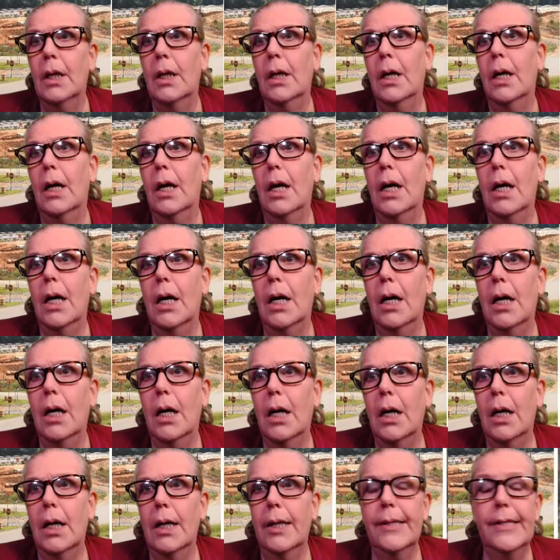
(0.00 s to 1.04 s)
Uh,
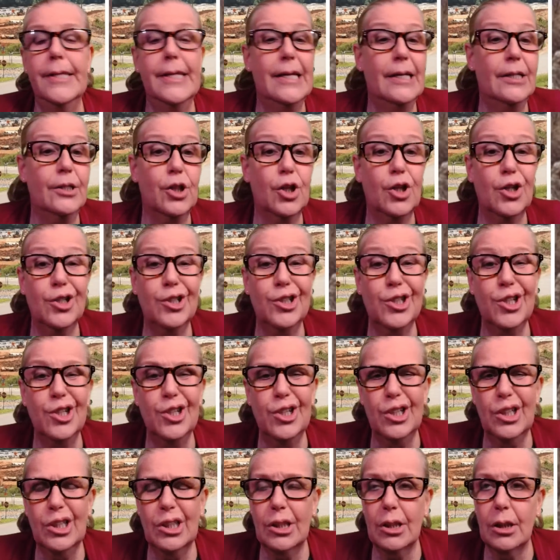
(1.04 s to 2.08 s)
their, their
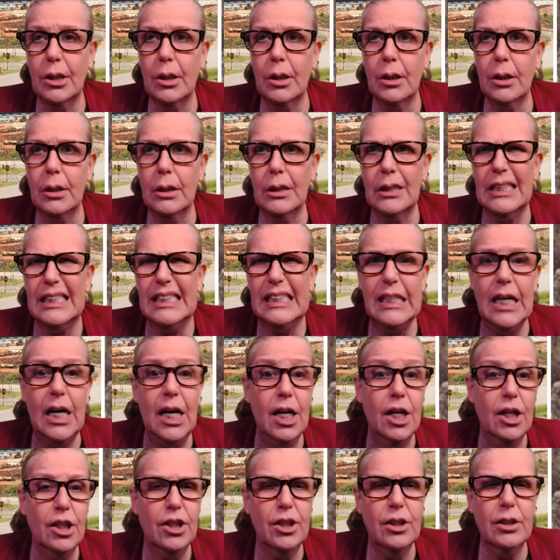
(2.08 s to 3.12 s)
their their
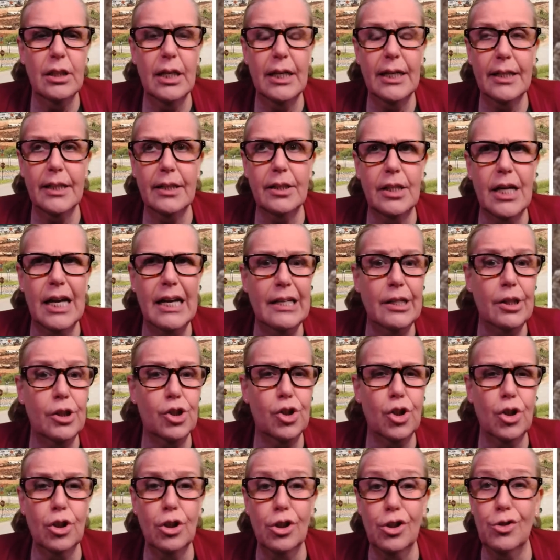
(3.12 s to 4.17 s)
desire to like take
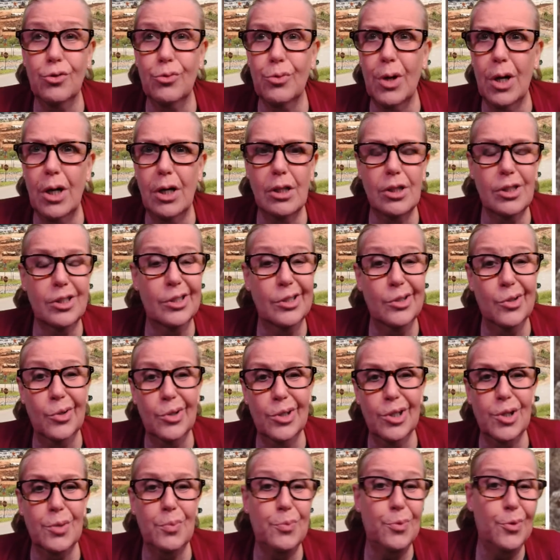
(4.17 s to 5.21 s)
certain drugs in order
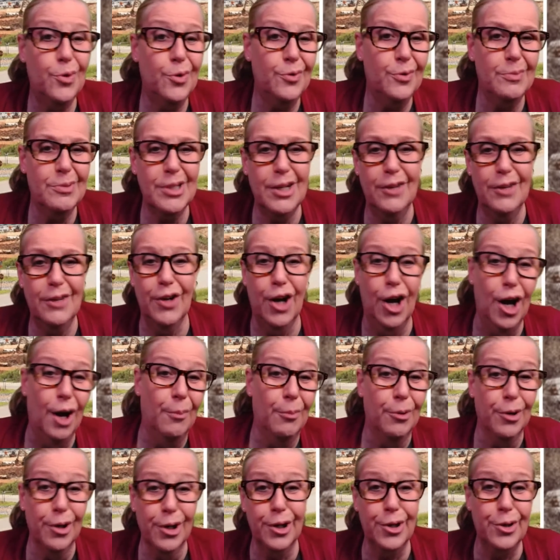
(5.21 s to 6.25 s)
to prove themselves, hey, I'm
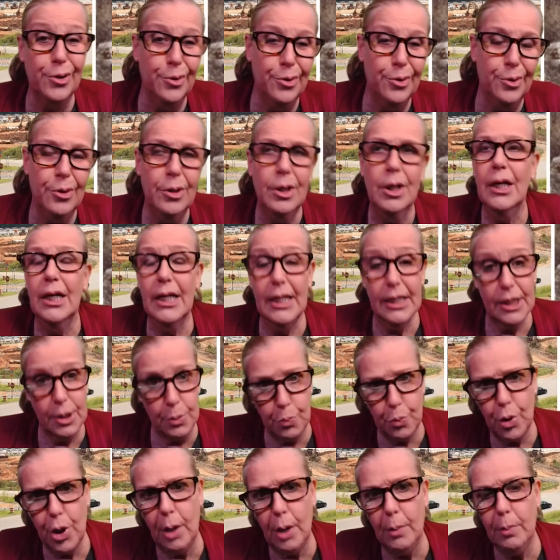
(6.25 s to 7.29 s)
really cool, is a
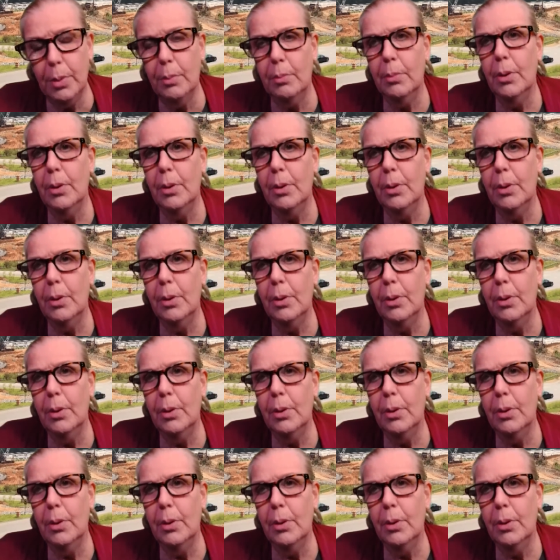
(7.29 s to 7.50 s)
problem.